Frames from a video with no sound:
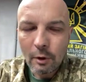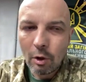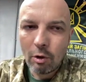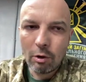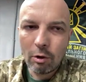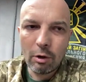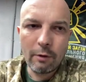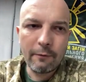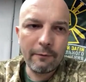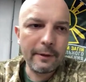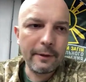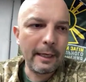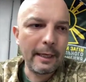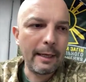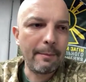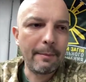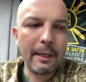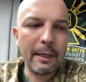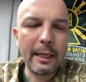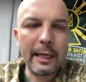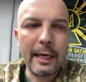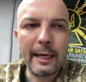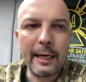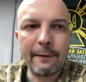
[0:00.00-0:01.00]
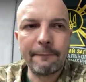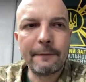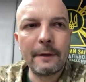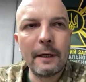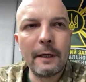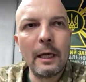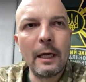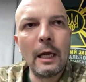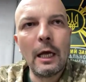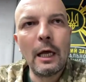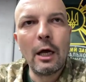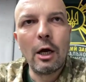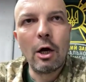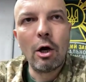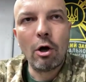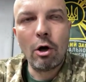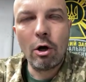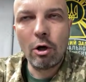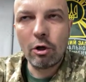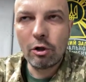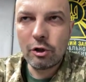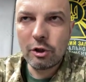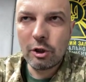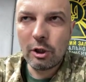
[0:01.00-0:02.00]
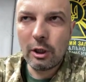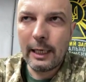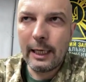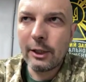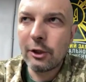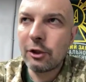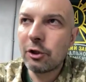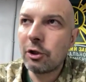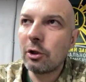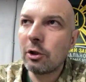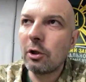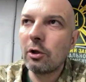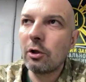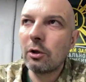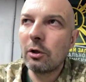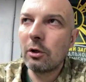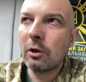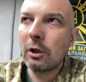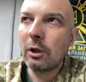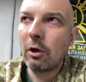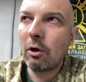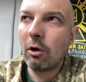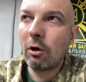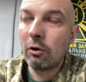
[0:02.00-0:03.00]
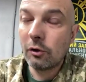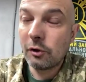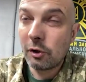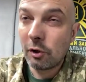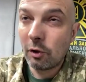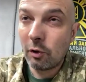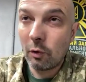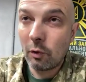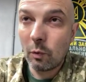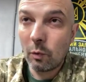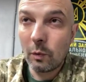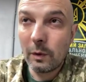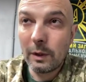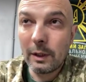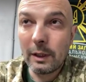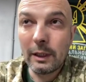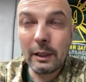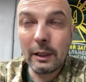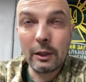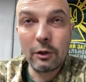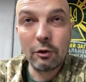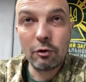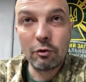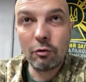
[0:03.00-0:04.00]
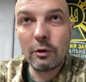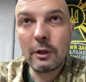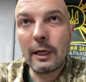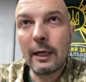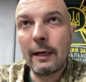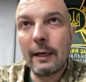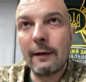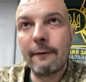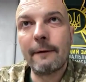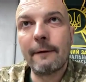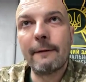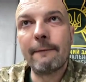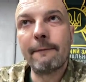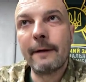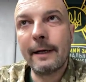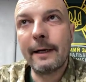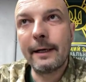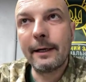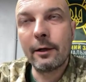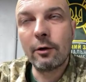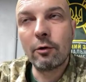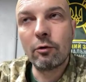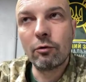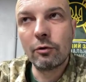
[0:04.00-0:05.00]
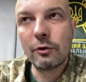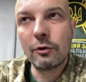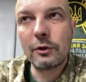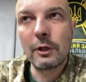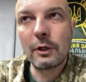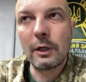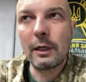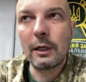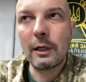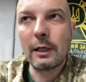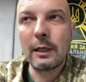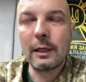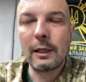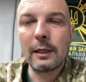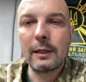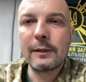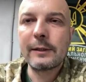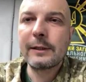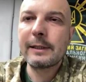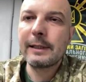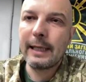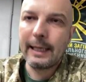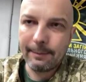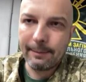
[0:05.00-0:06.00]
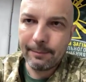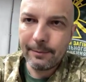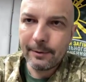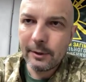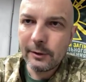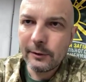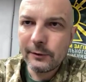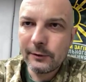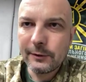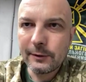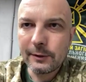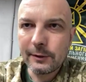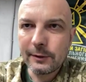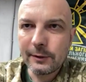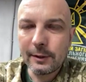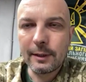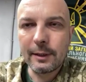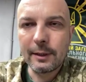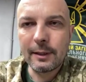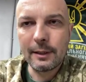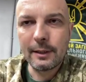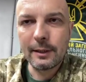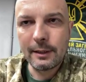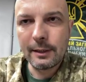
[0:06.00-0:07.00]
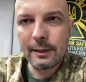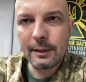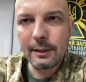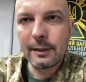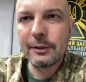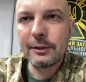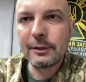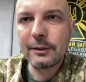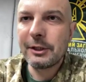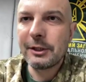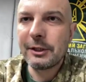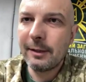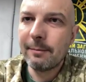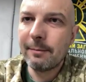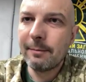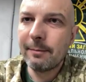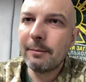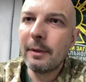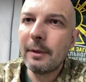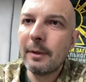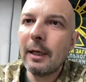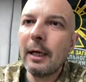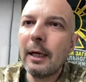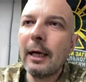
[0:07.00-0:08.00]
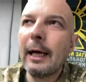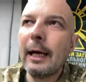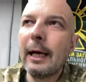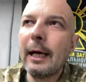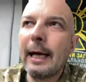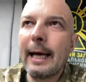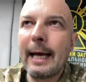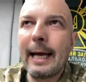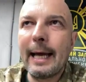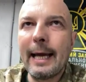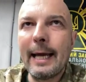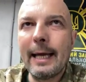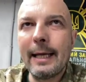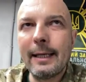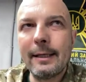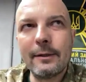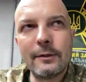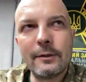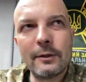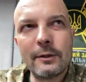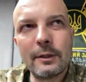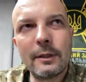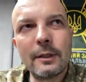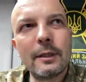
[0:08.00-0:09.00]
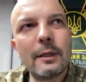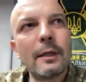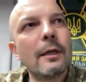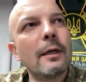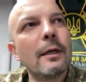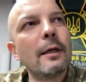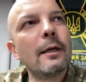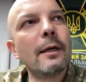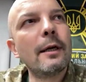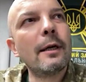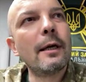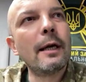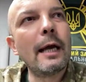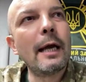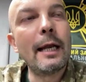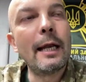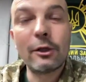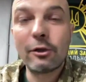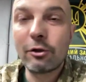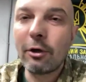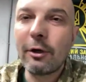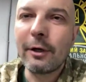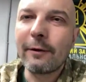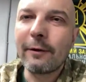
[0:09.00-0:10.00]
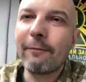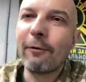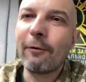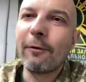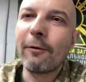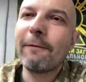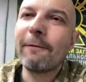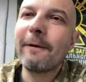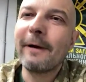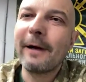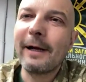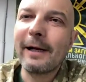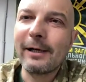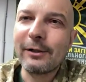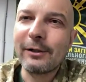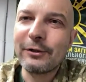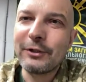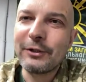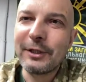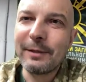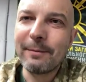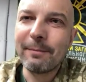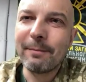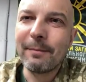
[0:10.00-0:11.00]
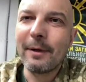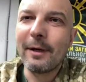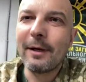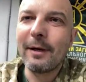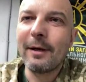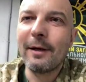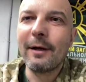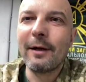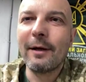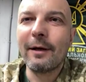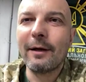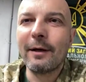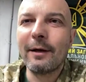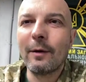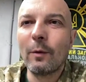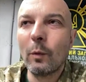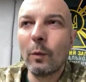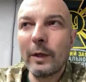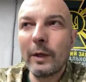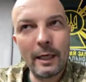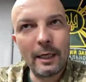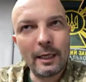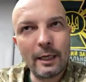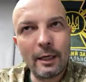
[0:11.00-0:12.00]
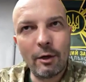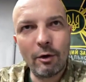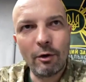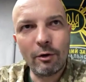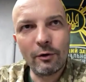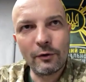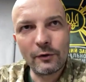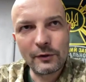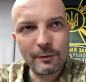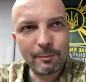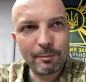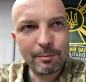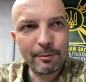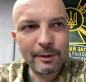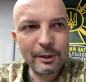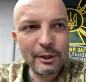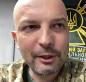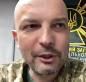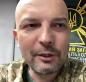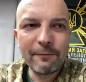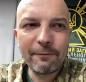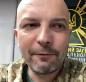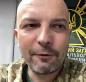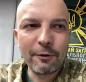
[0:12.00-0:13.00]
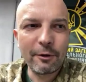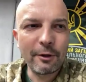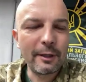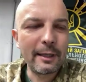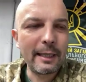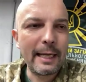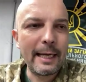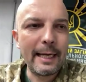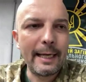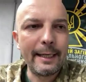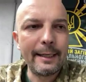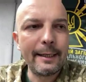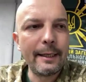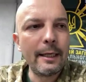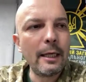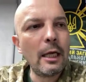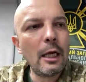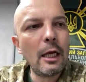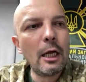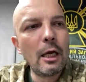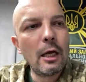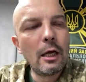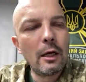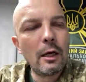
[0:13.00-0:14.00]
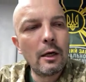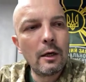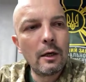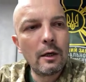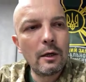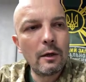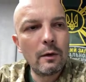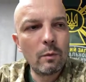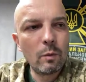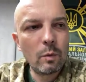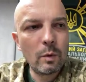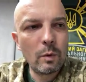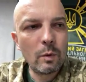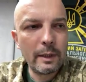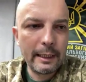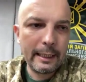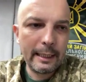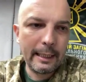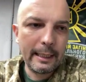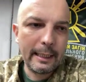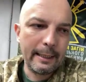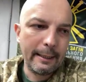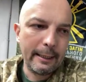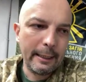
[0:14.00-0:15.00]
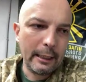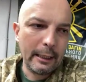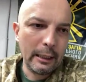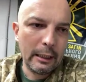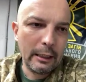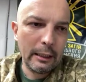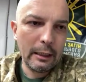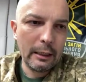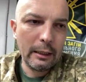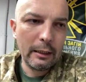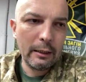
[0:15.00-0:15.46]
all of them alive. Also, also we do have a very good uh, snipers uh, team and uh, electronic warfare team. we are on the Zaporizhian front line. We are